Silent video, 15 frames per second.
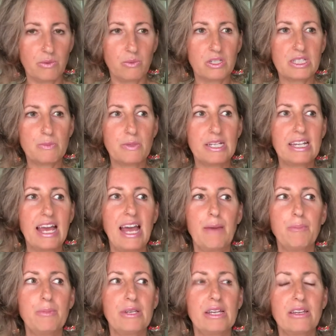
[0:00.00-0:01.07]
What's been
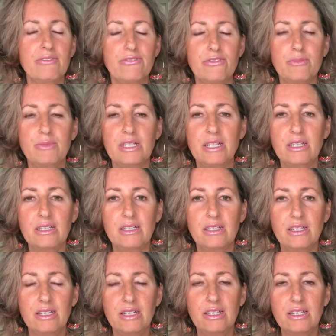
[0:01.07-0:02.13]
happening for me
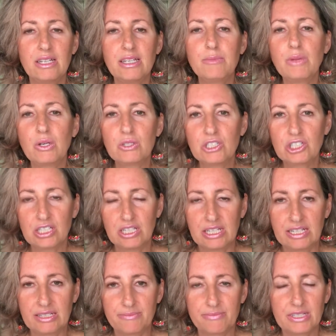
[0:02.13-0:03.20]
emotionally?